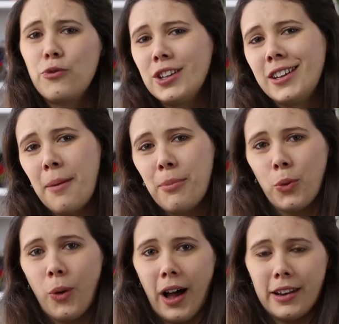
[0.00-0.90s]
for number
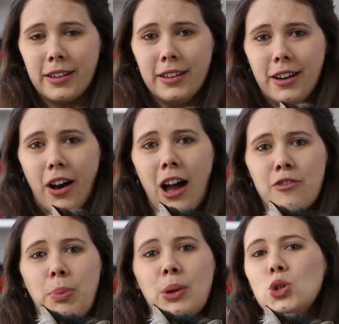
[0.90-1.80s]
1,
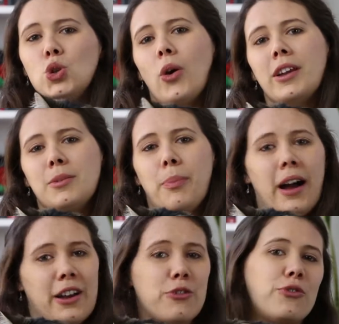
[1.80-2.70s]
I've been joined
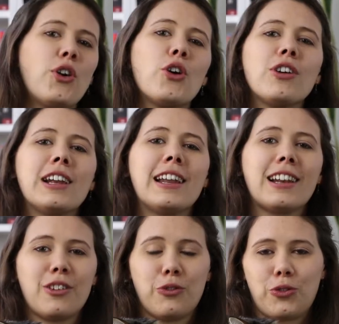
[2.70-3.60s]
by a furry
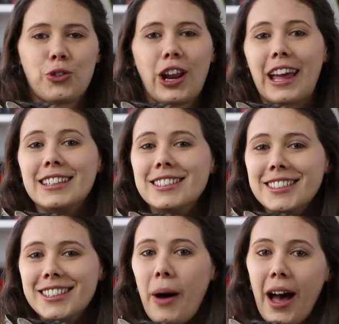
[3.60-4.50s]
little
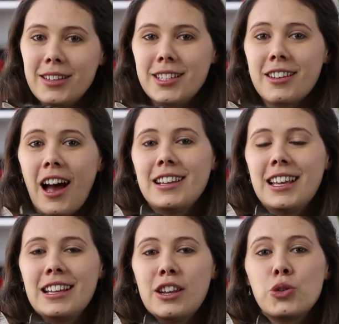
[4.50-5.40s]
friend, but I
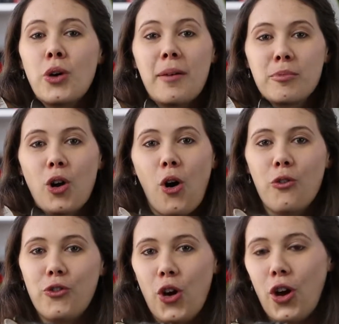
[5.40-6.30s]
need a drum
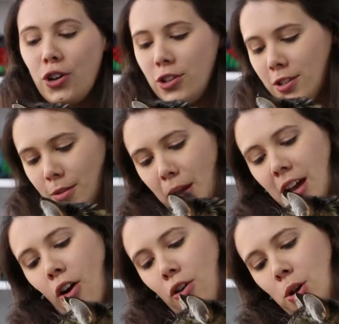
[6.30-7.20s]
roll first.
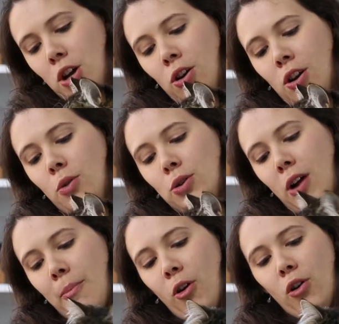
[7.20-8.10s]
Miko, are you gonna do a
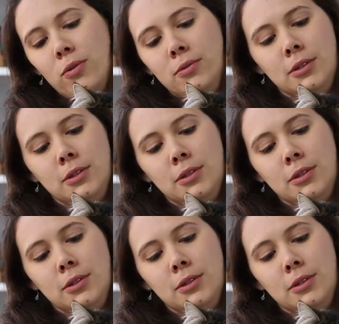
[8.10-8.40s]
drum roll?